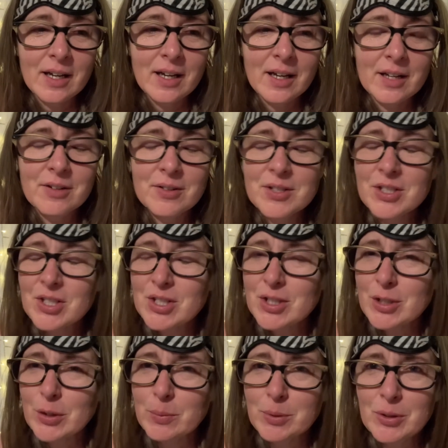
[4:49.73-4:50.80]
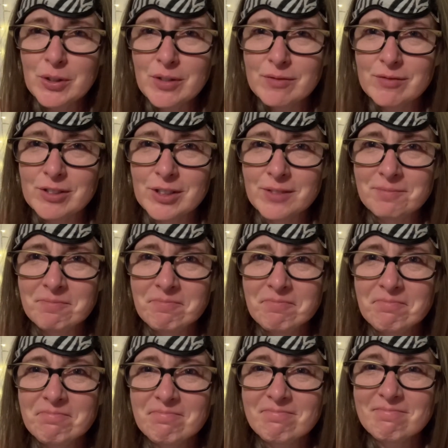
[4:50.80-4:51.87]
And it was just so beautiful.
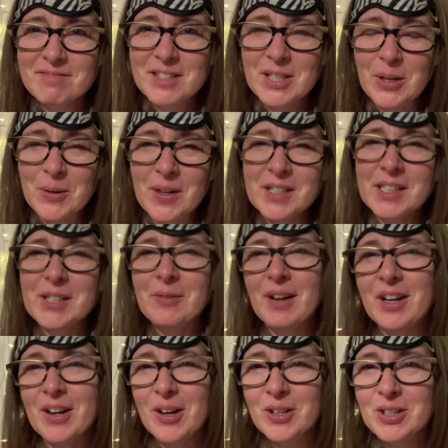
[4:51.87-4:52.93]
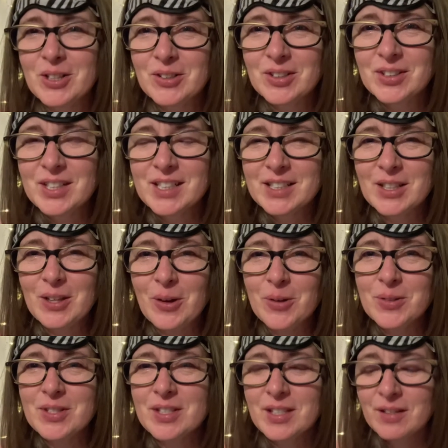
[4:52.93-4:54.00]
So anyway, I'll include a link to
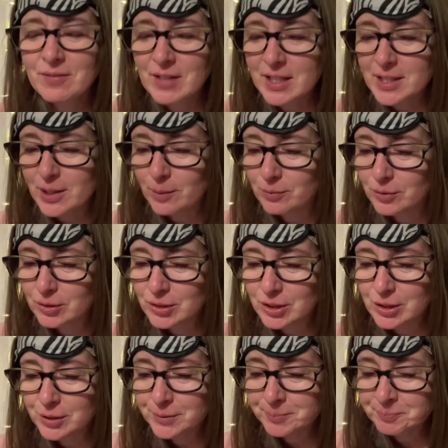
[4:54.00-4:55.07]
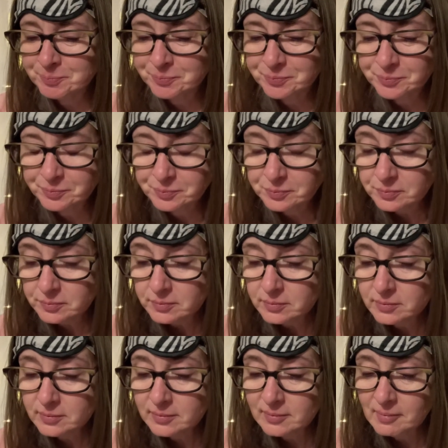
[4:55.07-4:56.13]
those if that's helpful to you.
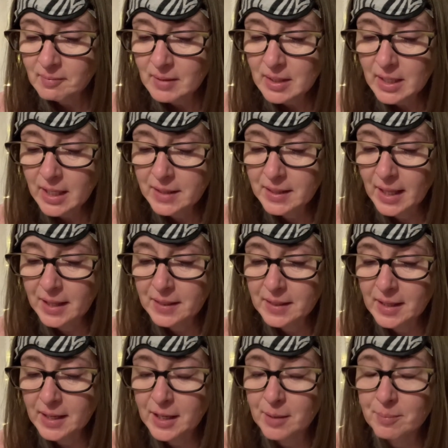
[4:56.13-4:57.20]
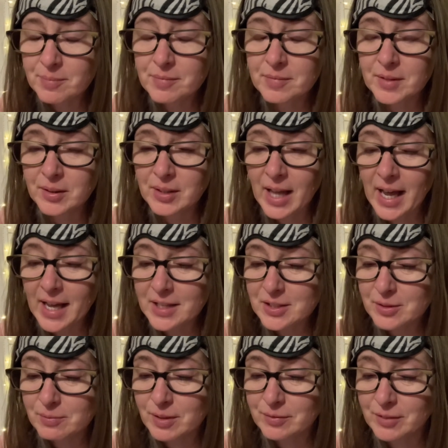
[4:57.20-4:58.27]
And then the last
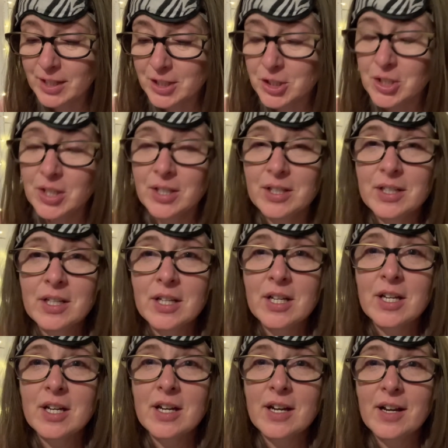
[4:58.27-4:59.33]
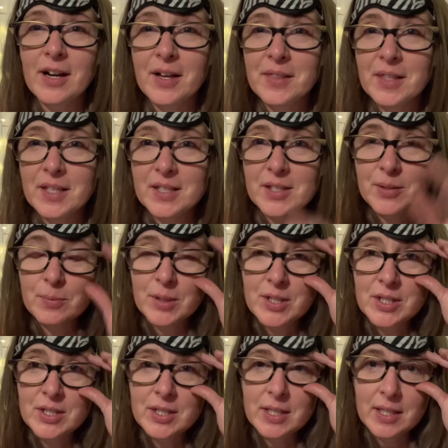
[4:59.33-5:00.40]
reflection on this
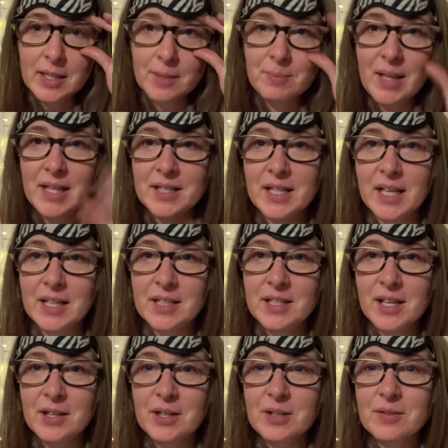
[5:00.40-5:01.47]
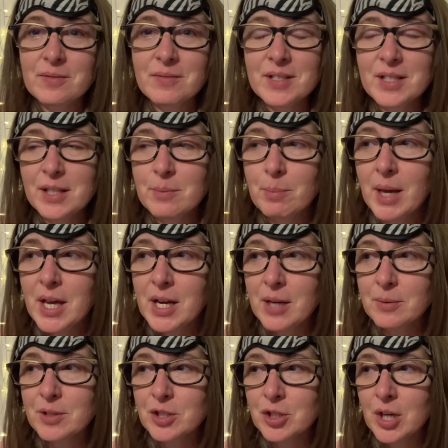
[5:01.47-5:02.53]
was last night as I was in bed, I
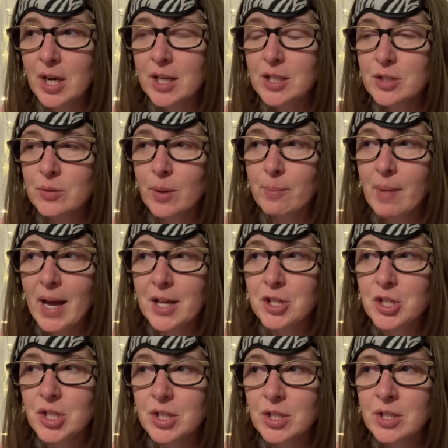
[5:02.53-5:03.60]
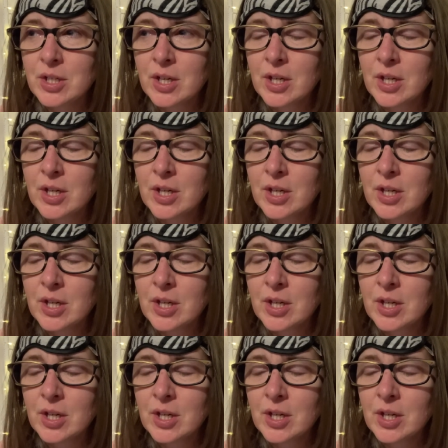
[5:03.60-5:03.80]
was trying to imagine